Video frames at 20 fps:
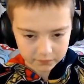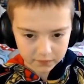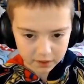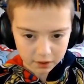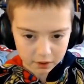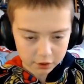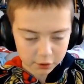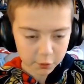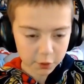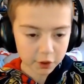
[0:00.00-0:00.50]

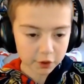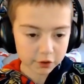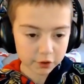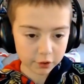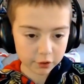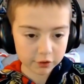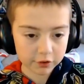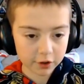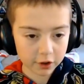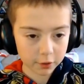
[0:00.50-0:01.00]
You also
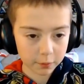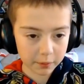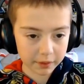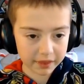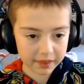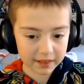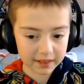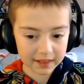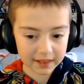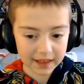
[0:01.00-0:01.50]
start with
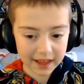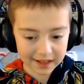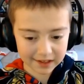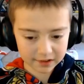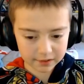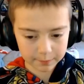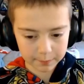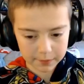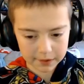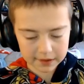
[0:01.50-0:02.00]
less
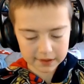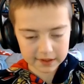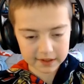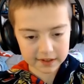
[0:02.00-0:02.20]
money.